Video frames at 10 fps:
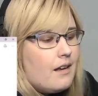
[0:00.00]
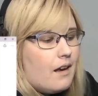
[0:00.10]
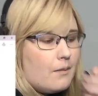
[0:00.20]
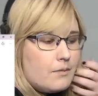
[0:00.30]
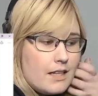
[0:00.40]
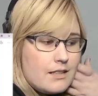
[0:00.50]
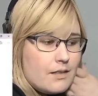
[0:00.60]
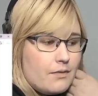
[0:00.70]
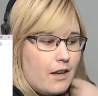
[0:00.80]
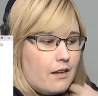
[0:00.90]

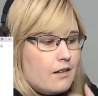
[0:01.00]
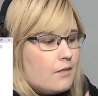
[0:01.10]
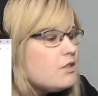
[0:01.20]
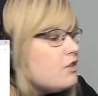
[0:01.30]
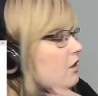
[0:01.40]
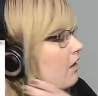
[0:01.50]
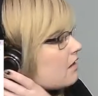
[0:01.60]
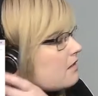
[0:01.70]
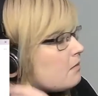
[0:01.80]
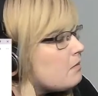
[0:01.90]
testifying. I mean, she lost
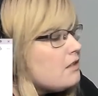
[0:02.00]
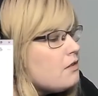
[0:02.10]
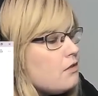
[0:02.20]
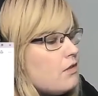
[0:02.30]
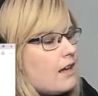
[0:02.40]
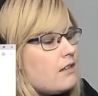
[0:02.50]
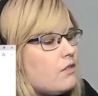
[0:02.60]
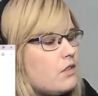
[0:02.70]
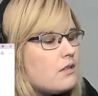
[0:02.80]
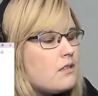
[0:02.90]
the Me Too
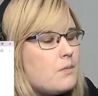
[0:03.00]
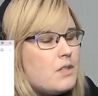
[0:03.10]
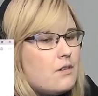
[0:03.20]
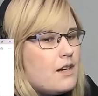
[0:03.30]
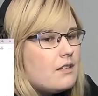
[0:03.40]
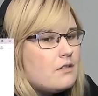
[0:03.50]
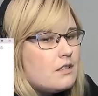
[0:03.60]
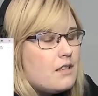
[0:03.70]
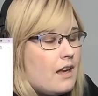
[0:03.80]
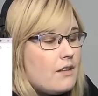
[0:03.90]
activists because the Me Too activists,
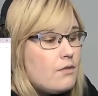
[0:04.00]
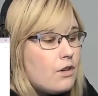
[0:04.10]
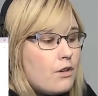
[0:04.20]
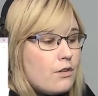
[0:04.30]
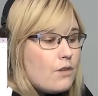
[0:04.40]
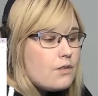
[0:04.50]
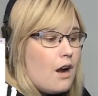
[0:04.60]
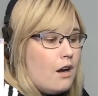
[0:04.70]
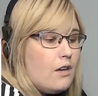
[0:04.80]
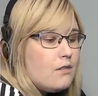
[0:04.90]
I heard those
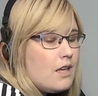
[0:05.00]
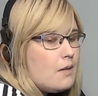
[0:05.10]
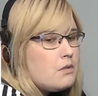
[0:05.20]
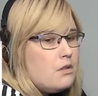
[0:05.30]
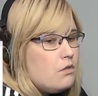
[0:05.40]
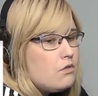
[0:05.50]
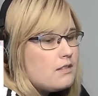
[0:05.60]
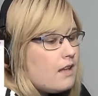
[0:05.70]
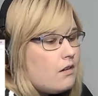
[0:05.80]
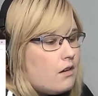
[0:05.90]
audio tapes and you just
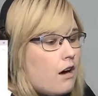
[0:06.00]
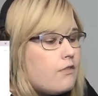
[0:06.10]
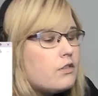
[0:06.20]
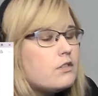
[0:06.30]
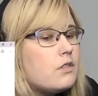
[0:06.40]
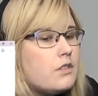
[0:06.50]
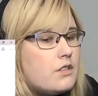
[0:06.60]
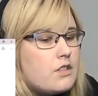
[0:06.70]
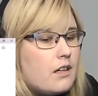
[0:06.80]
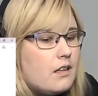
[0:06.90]
sounded awful towards
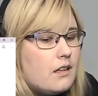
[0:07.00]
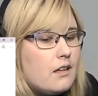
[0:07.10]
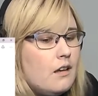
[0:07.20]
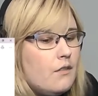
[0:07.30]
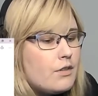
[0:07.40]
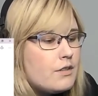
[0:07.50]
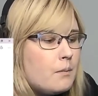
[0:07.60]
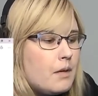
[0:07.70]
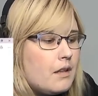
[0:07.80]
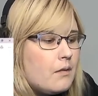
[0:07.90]
Johnny for
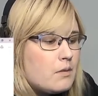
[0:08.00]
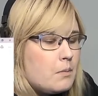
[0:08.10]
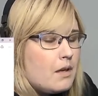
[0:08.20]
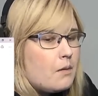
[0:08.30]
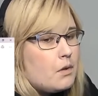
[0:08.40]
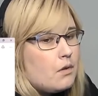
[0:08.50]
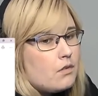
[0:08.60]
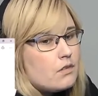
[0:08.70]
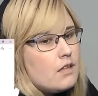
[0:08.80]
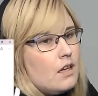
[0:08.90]
somebody that was being
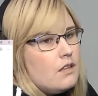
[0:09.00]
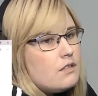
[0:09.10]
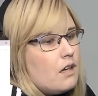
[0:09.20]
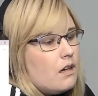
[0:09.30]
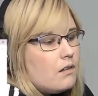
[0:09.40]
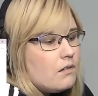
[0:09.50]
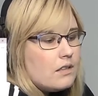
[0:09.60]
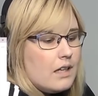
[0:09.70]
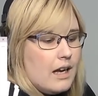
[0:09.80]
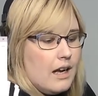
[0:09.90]
abused. So,
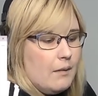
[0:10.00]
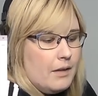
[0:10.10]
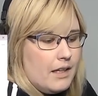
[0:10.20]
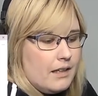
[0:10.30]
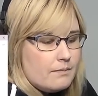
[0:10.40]
I mean,